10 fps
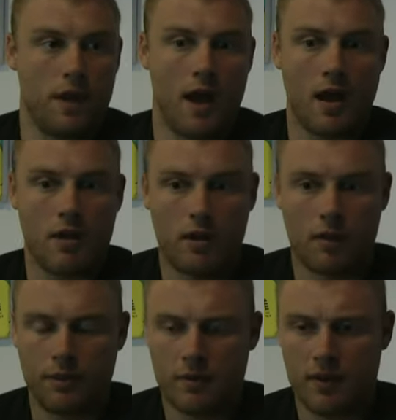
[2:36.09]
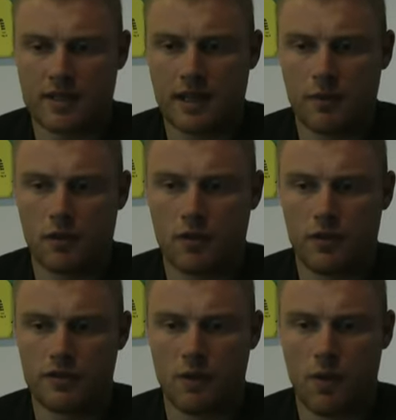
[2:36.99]
And I played my last game at
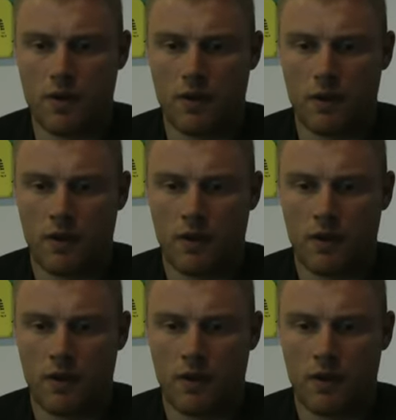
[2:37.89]
31.